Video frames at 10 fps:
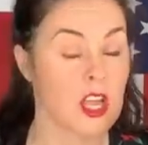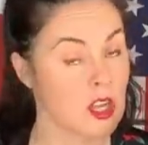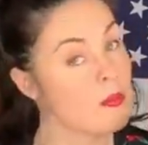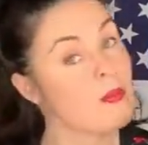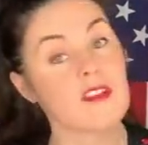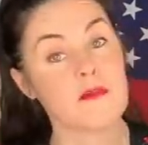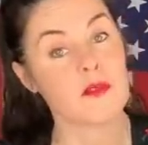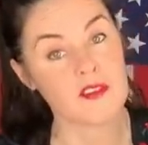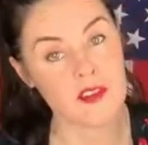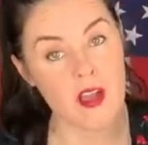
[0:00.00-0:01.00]
your
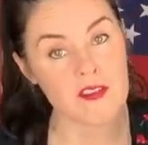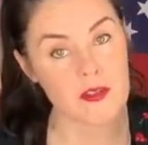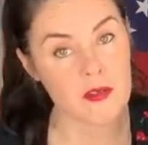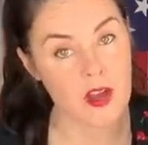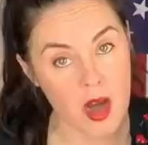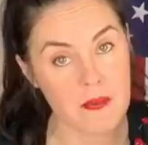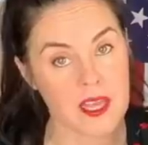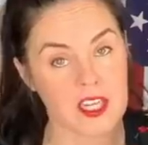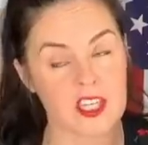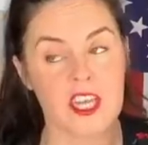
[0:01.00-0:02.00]
principles are also
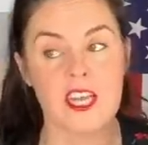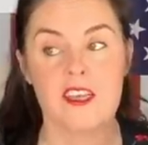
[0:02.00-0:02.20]
garbage.